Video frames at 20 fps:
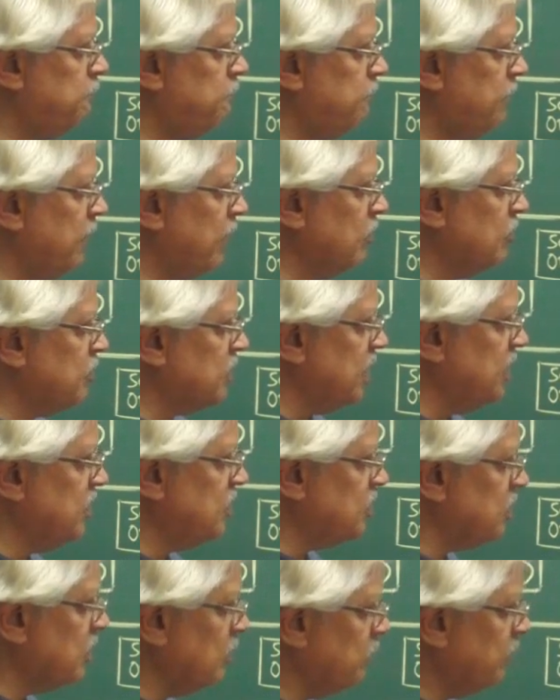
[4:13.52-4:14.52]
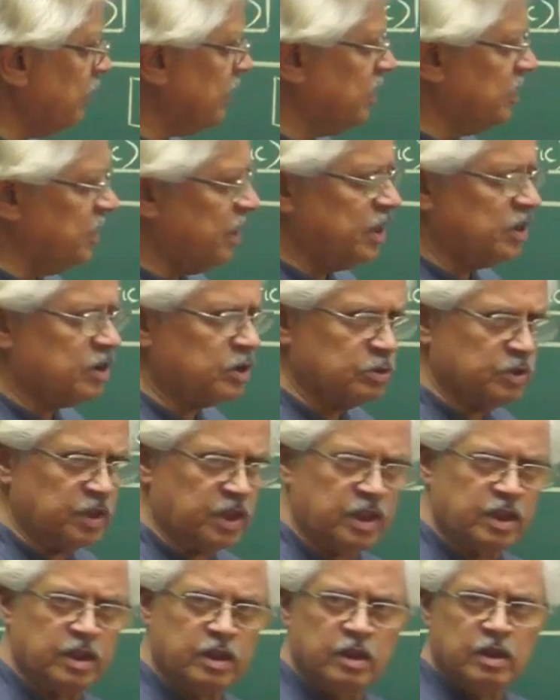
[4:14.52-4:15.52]
phagocytes now migrate to
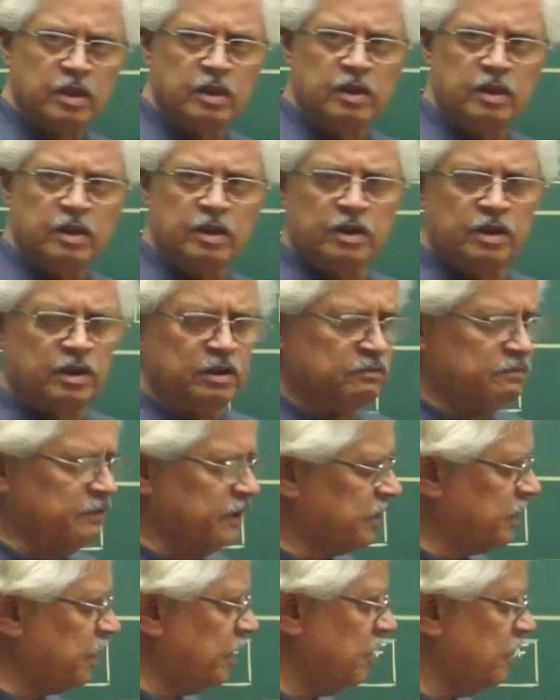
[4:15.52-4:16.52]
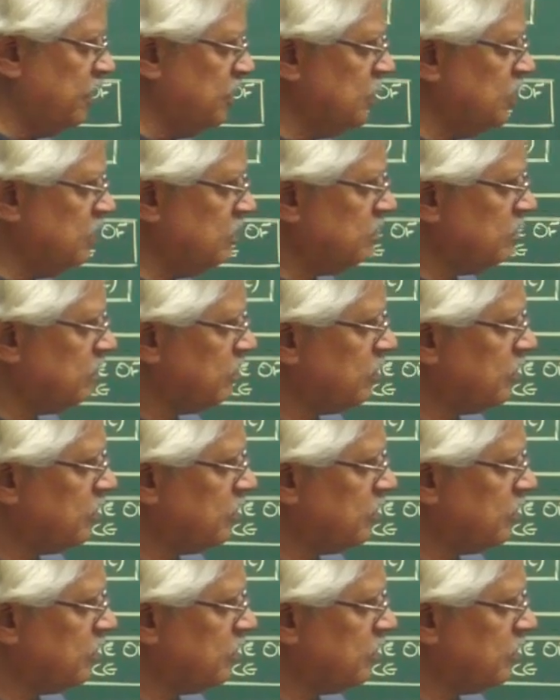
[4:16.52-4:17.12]
the infected region.